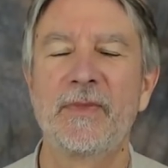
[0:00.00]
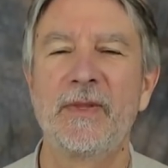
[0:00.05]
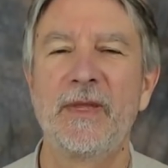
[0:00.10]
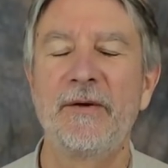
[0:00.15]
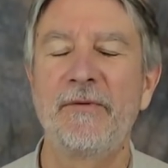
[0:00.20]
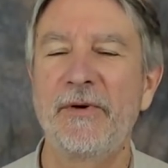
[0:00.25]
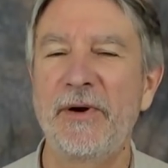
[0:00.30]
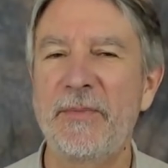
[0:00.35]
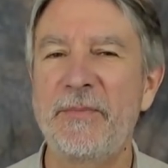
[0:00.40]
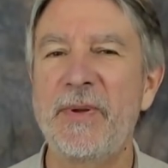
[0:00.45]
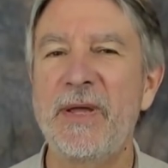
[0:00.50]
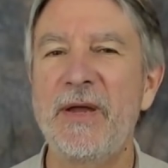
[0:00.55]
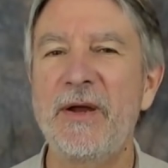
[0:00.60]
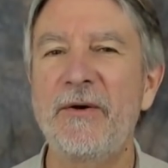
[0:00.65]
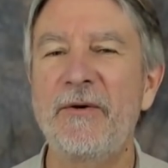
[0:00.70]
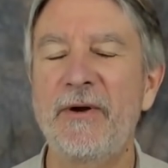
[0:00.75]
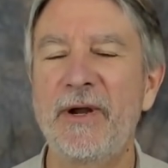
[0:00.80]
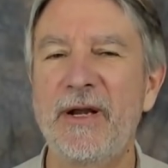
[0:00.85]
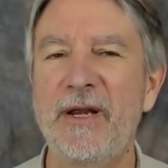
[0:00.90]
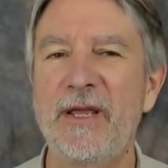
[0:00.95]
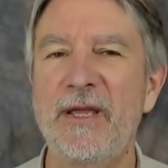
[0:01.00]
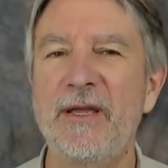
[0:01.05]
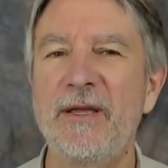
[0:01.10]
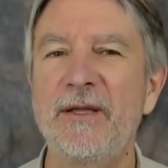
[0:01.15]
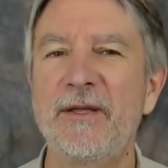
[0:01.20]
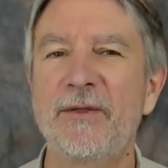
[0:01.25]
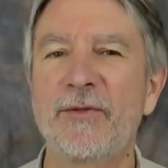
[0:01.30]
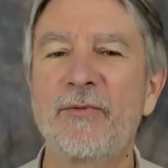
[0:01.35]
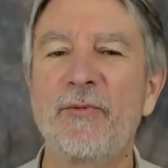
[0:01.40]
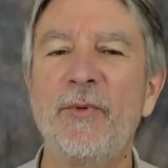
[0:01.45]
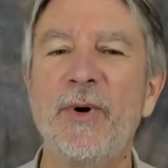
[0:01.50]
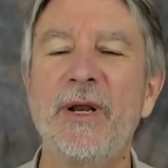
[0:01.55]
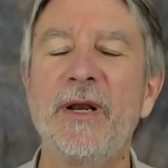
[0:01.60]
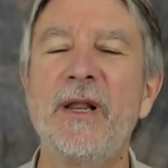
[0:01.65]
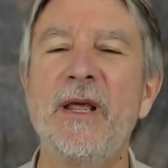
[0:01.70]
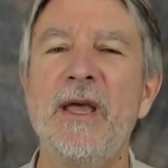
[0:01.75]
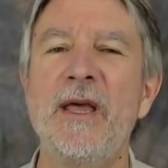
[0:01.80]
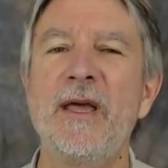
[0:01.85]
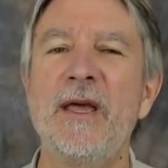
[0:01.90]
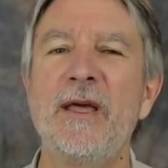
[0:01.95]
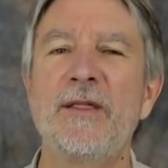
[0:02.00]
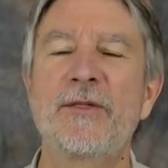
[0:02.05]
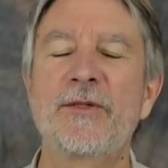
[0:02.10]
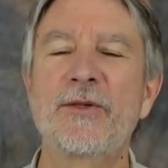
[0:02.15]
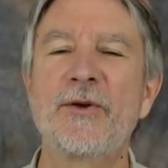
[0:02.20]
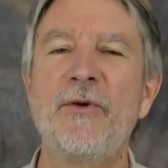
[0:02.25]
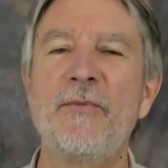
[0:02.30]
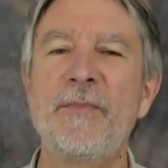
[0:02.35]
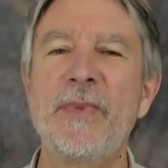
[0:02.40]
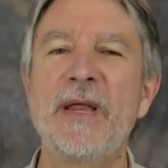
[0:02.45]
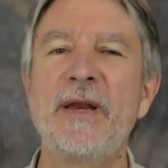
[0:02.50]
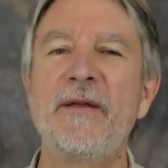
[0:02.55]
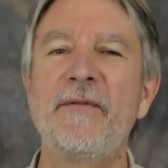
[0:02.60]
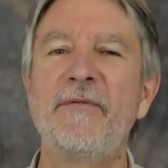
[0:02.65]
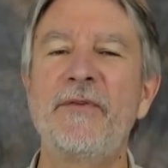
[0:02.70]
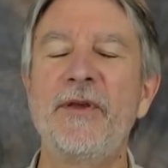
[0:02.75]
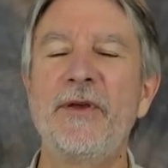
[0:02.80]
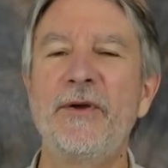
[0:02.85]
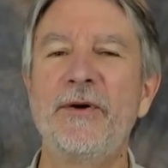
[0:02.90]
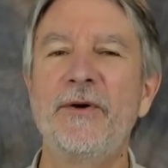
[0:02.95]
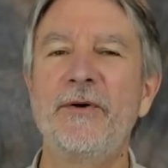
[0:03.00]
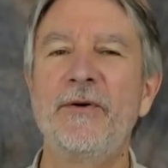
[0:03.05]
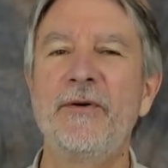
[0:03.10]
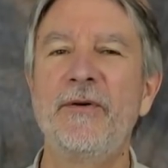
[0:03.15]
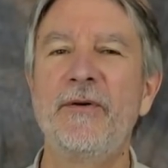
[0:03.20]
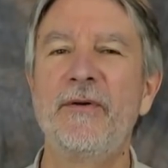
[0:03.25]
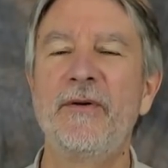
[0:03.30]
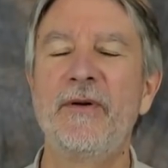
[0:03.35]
It would appear it is, when so many of you